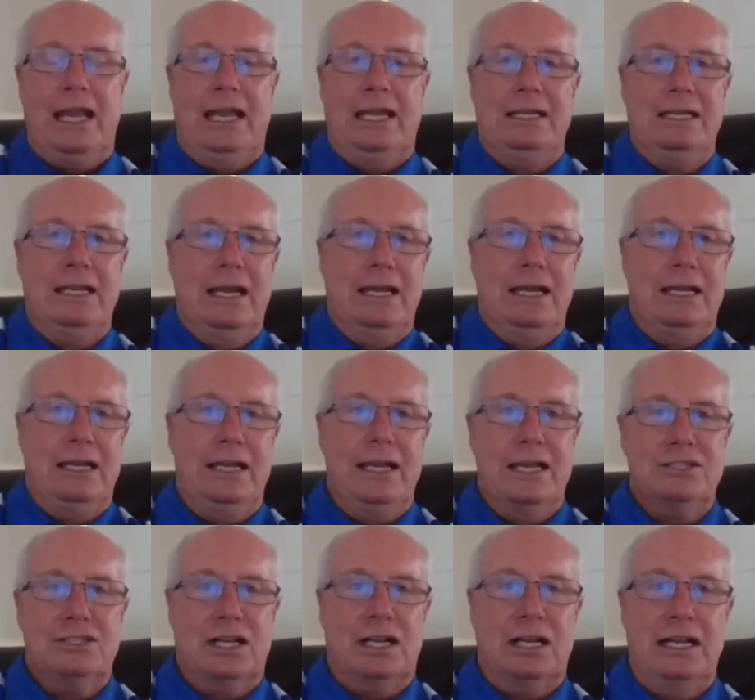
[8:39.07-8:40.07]
And
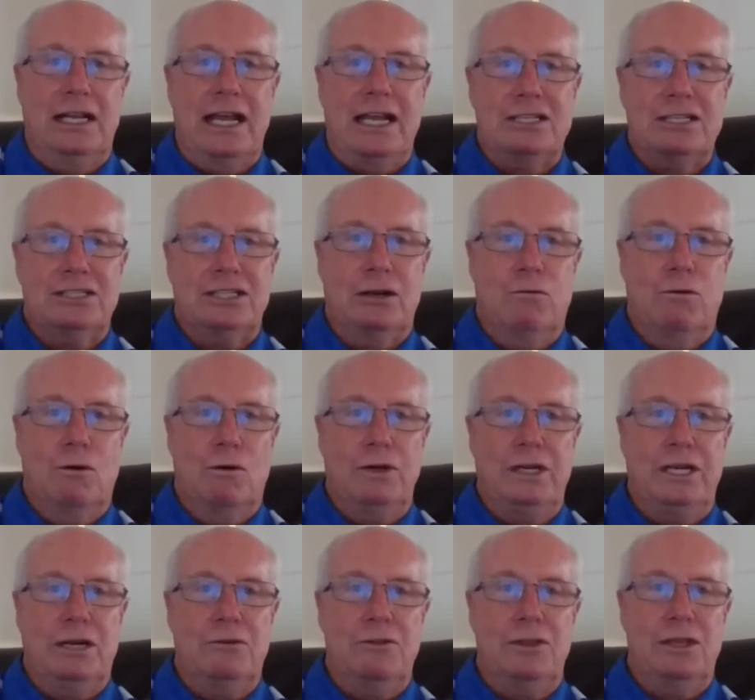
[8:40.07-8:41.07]
he has a classic
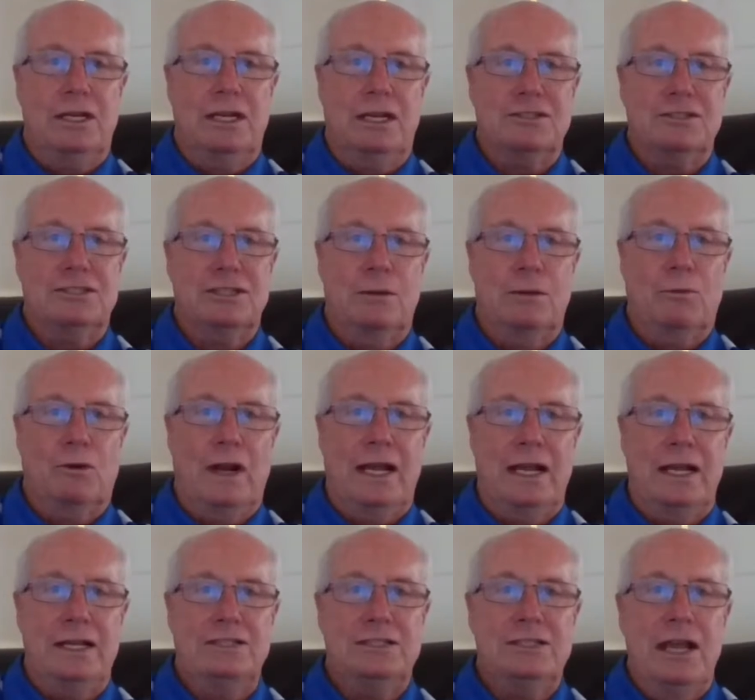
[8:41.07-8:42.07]
quote here that I'll
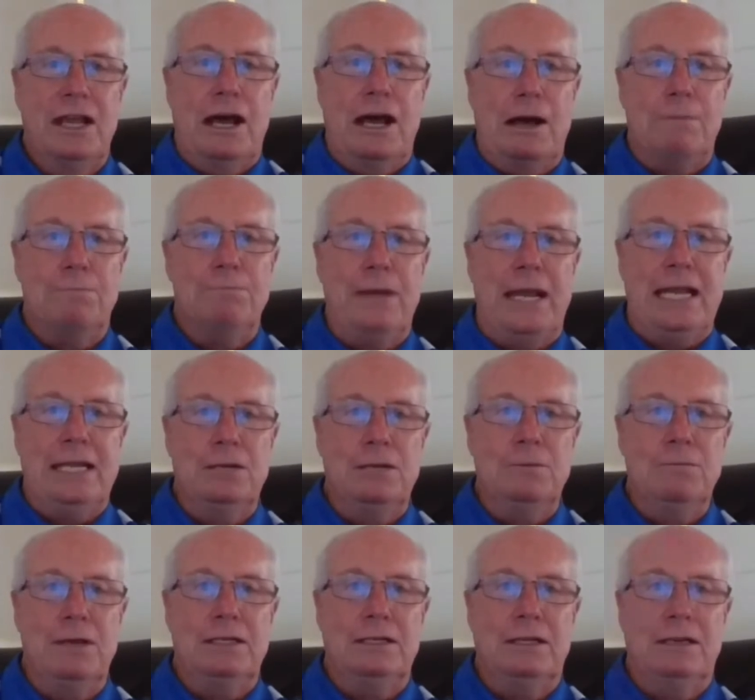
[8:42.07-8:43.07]
summarize:
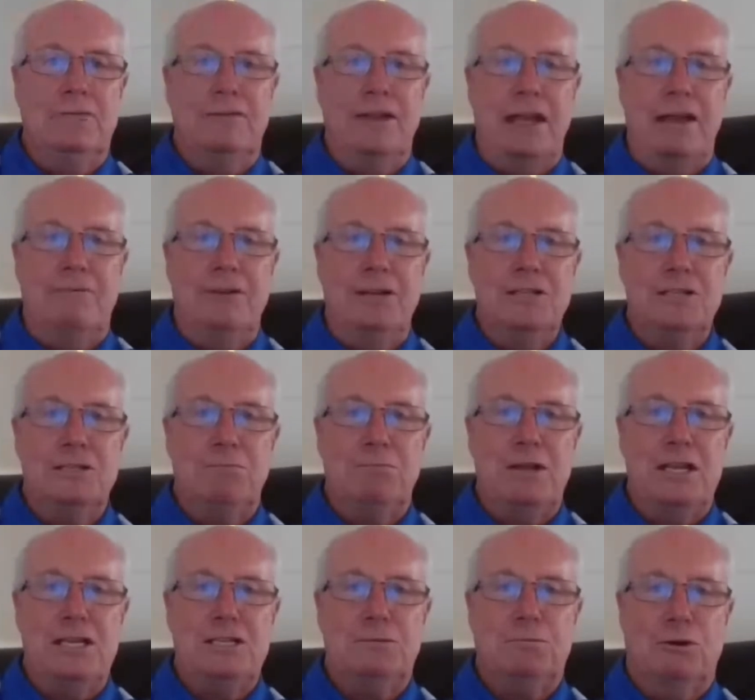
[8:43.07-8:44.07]
abandonment of
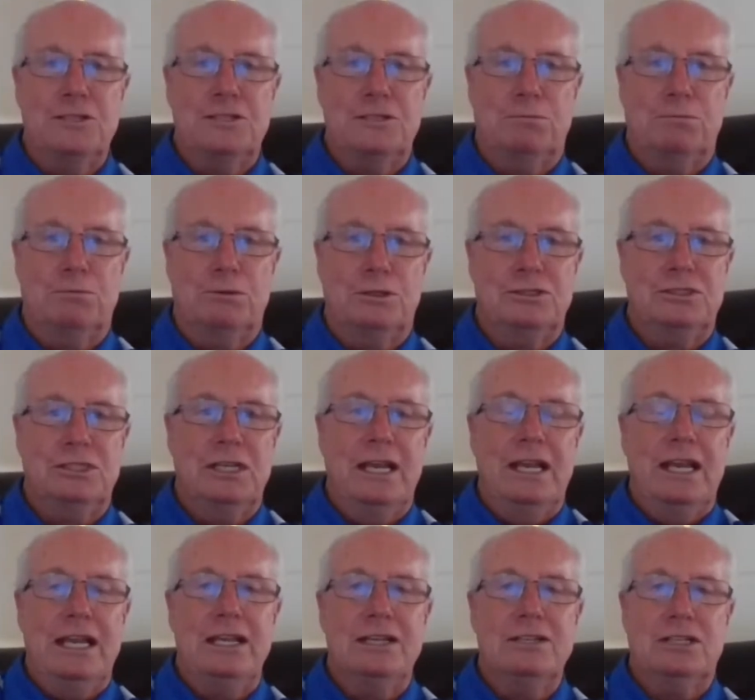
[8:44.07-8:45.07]
evidence-based principles
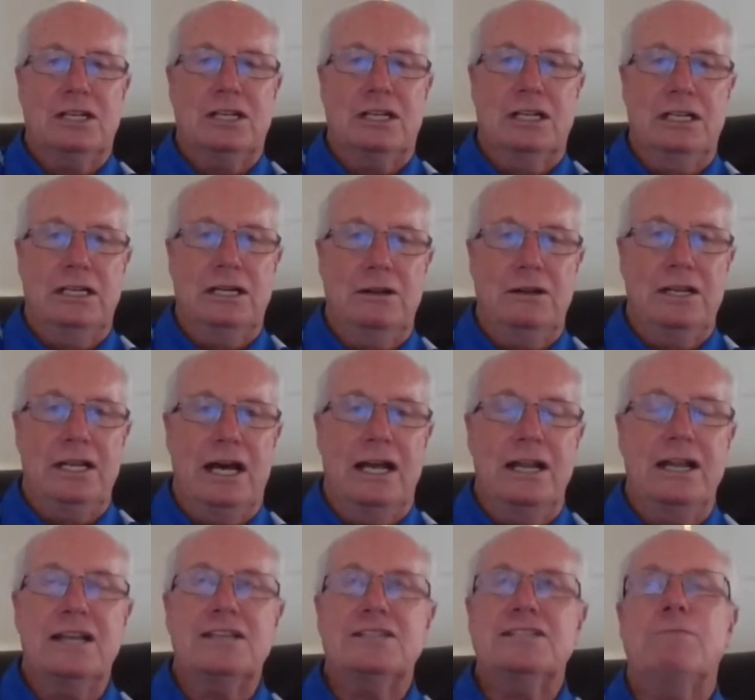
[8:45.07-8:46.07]
is
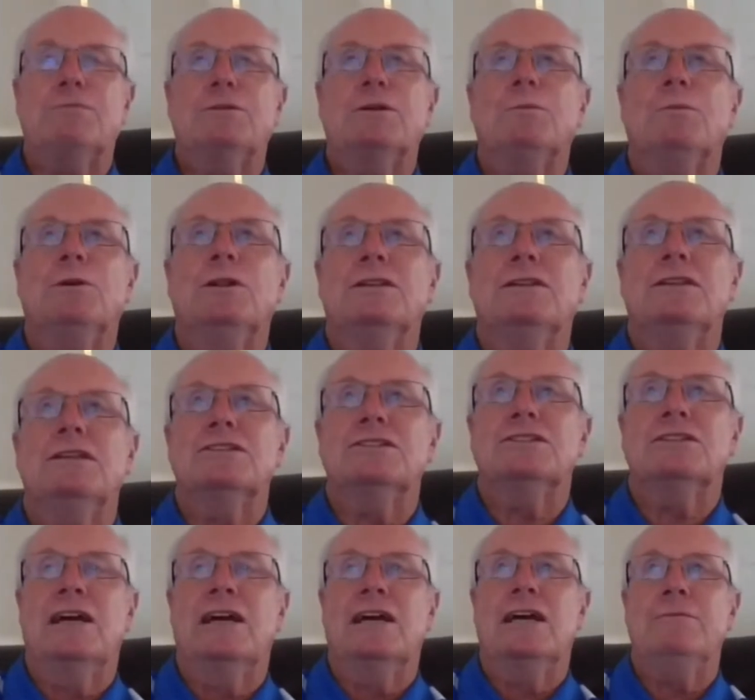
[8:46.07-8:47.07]
clearly unacceptable at
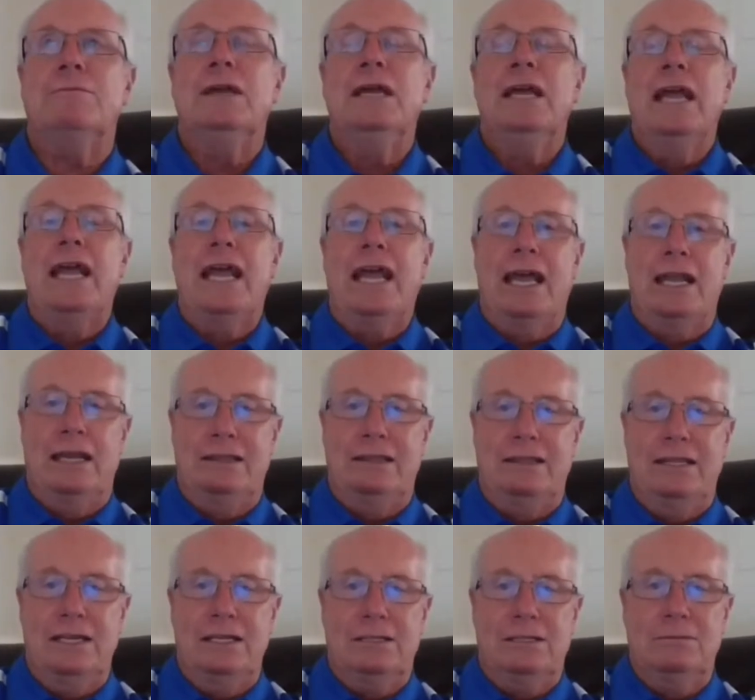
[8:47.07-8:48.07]
this time. And
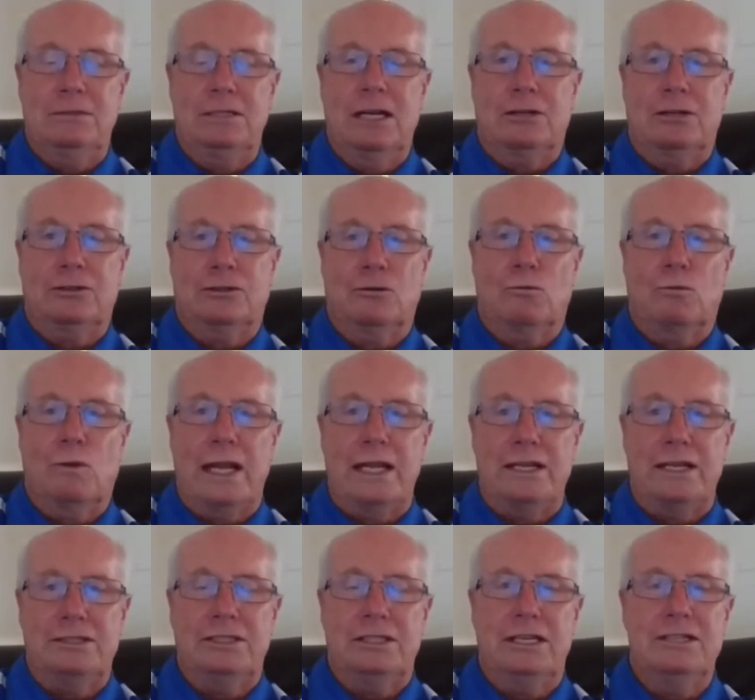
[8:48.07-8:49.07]
I think Dr.
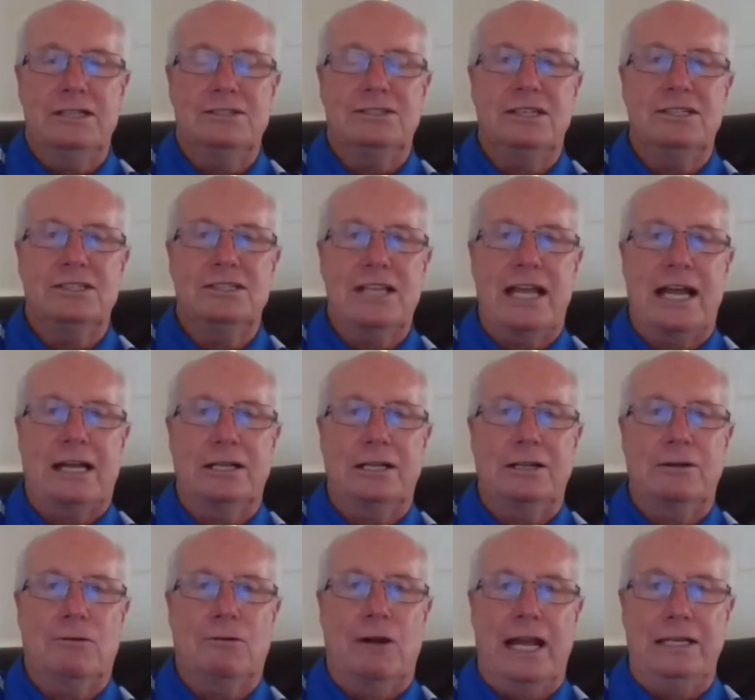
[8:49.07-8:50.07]
Rice is
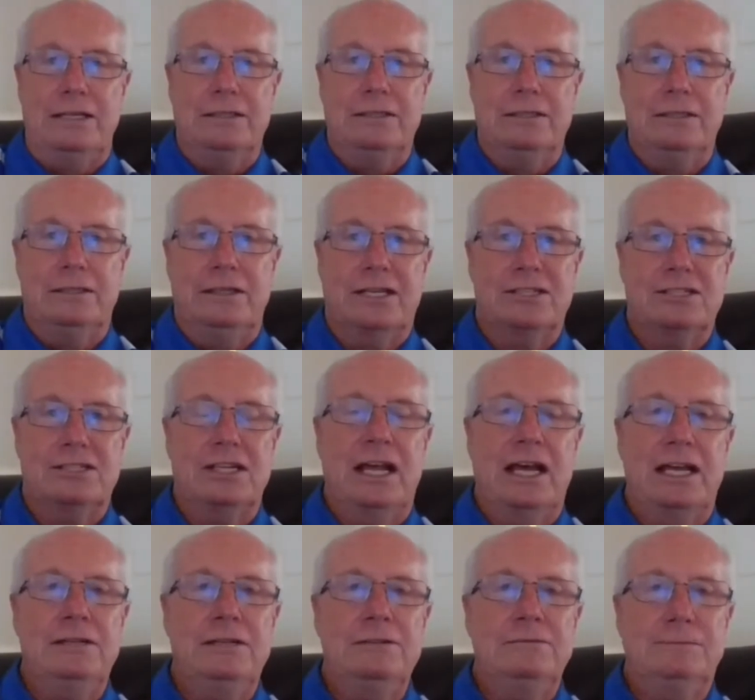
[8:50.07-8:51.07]
exactly right. Next
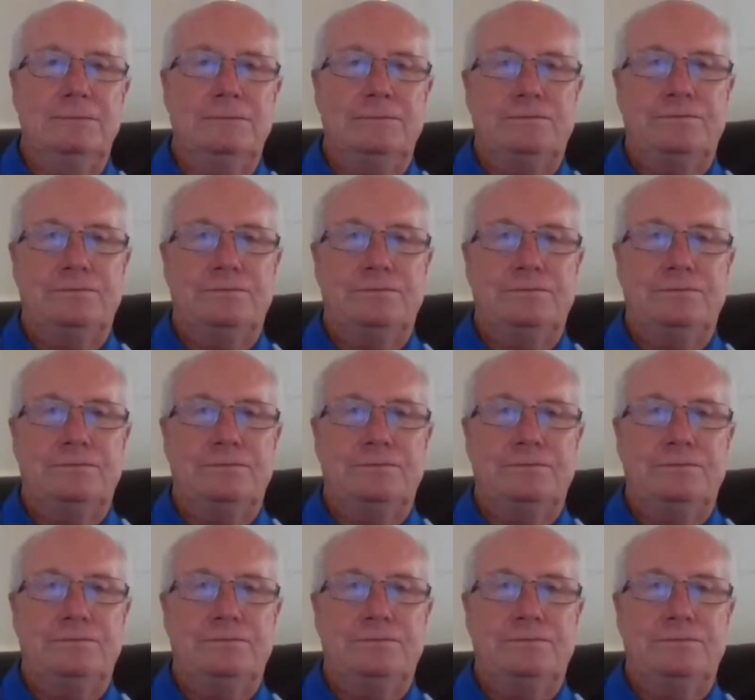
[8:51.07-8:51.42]
slide.